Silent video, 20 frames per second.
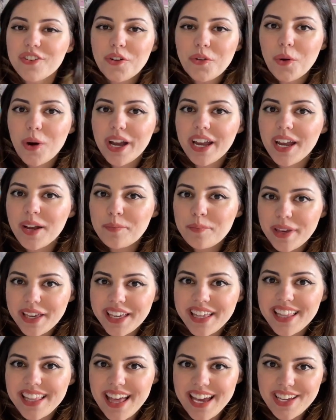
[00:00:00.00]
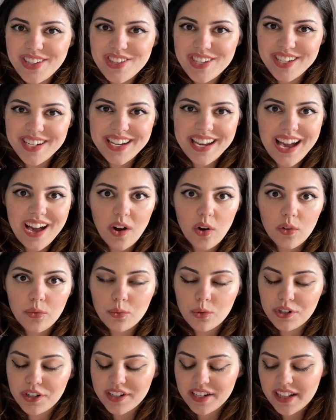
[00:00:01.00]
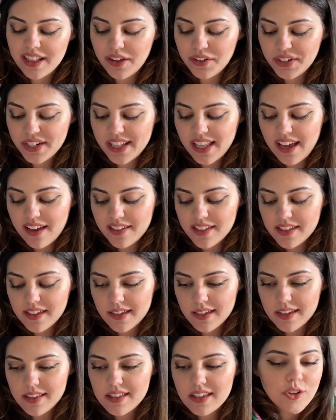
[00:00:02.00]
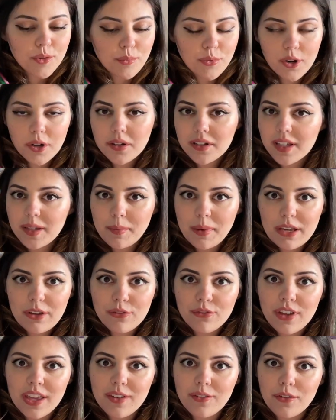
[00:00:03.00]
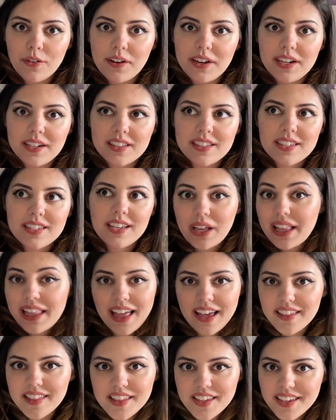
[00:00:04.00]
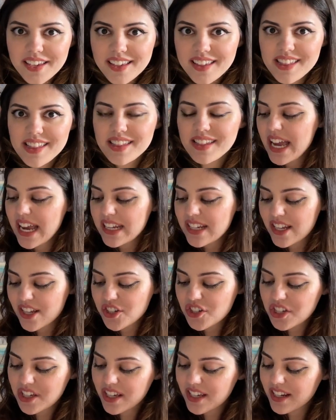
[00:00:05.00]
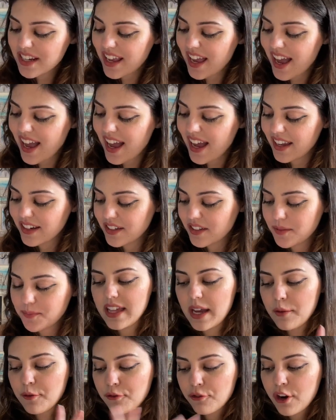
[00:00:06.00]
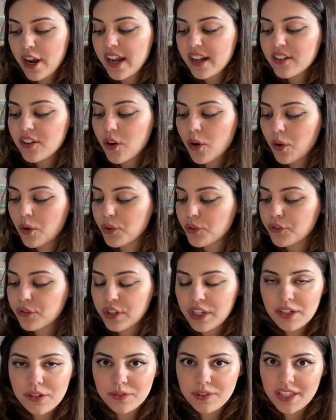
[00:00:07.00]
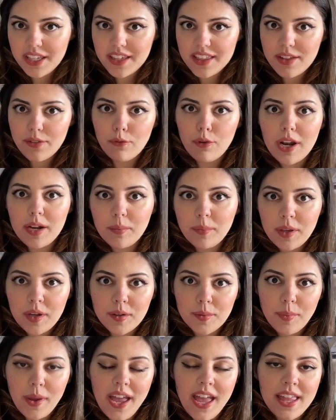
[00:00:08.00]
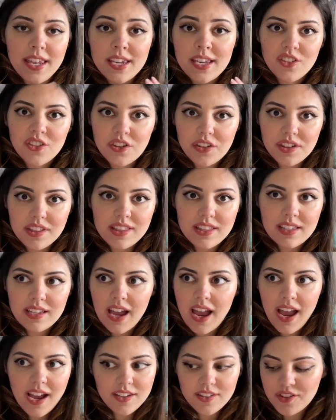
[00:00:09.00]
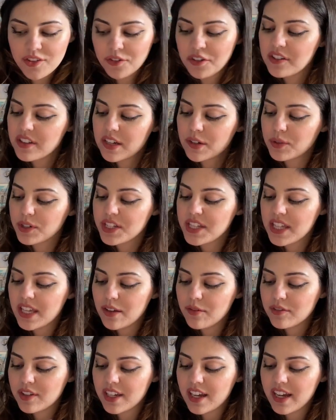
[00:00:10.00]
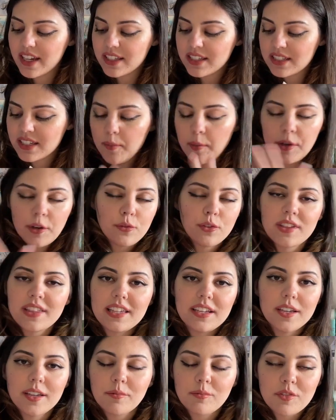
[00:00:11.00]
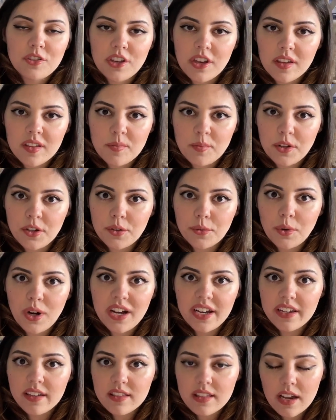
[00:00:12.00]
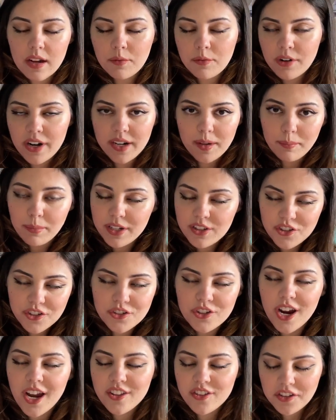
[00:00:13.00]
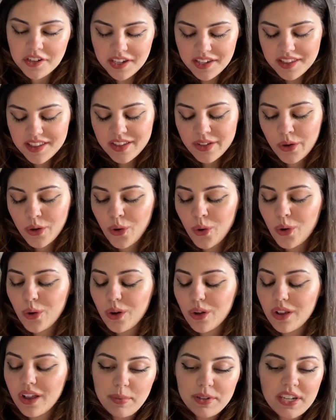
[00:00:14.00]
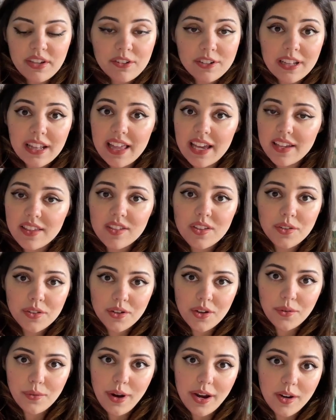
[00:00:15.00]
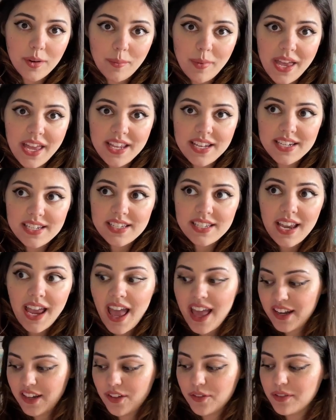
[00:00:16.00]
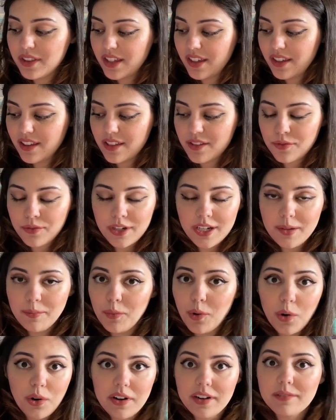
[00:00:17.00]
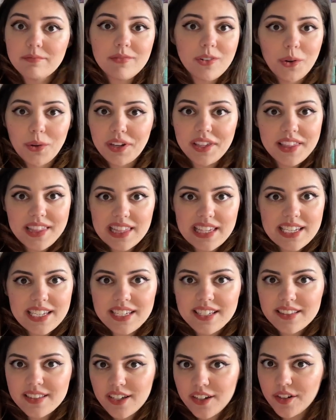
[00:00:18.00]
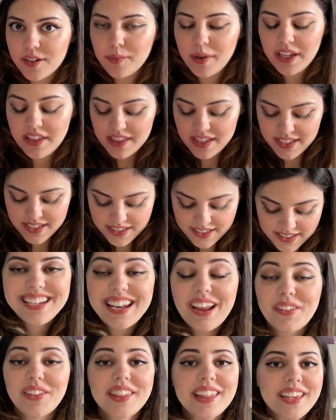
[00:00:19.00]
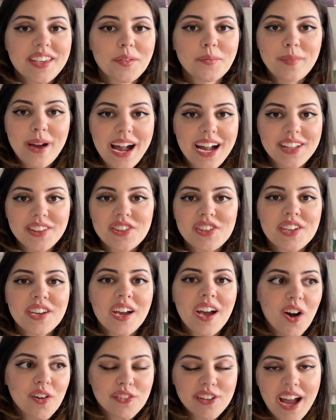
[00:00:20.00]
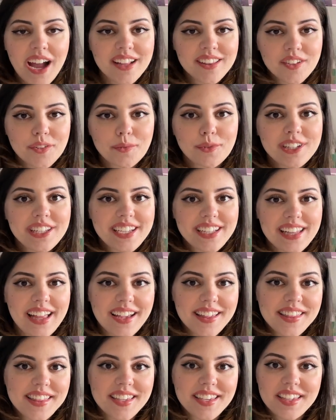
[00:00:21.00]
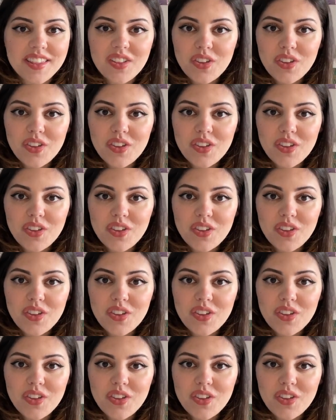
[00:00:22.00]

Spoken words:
quite a big collection now of Word Cloud Classics. They're probably my favorite classics edition, and I've read all three of these. I've read Peter Pan just as soon as I received it, and obviously Shakespeare wise I've read a bunch of tragedies, not all, but nevertheless could not recommend any of these three more. Honestly, they're amazing. Now, the second batch of Canterbury Classics